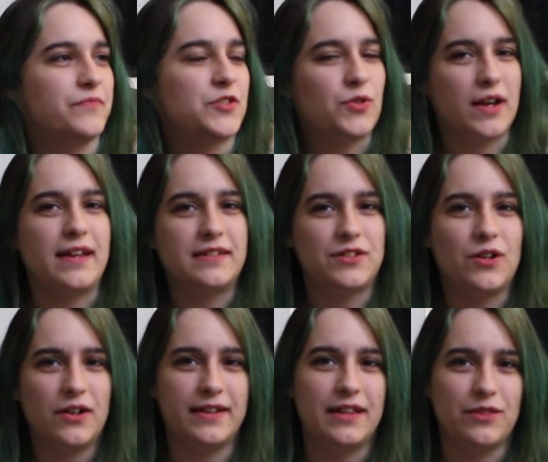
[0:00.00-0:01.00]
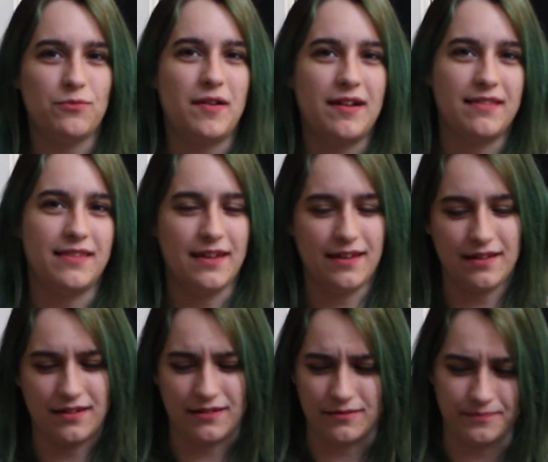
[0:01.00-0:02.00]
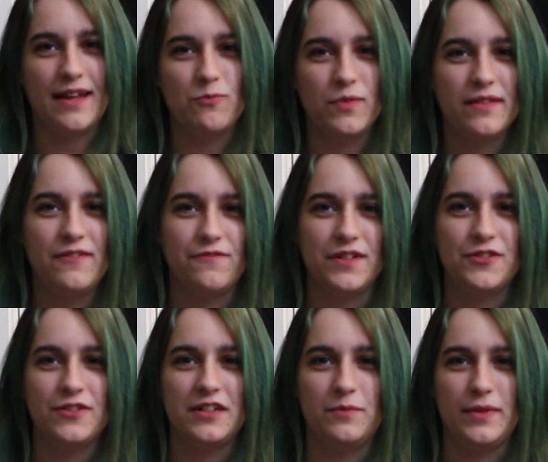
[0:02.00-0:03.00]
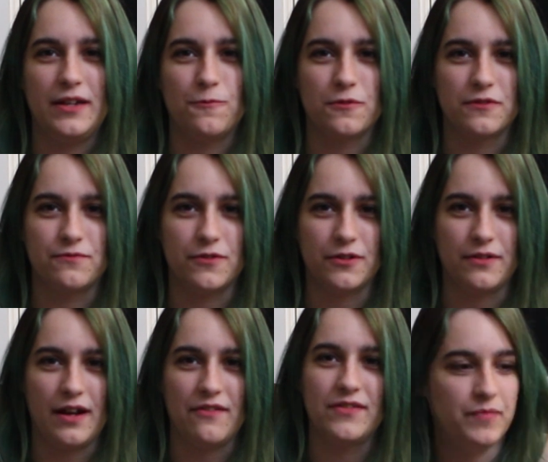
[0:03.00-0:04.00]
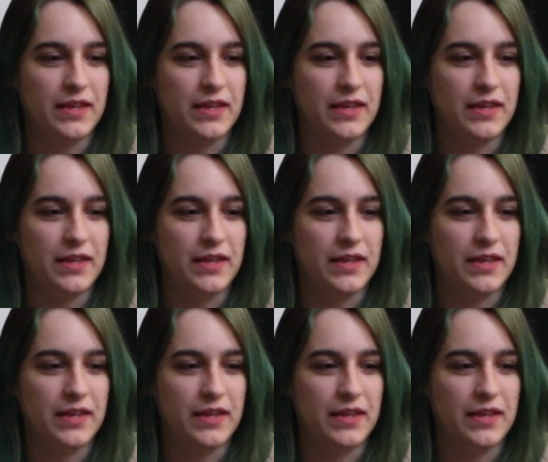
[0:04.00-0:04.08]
trying to target the right thing that really frustrated me in World of Warcraft.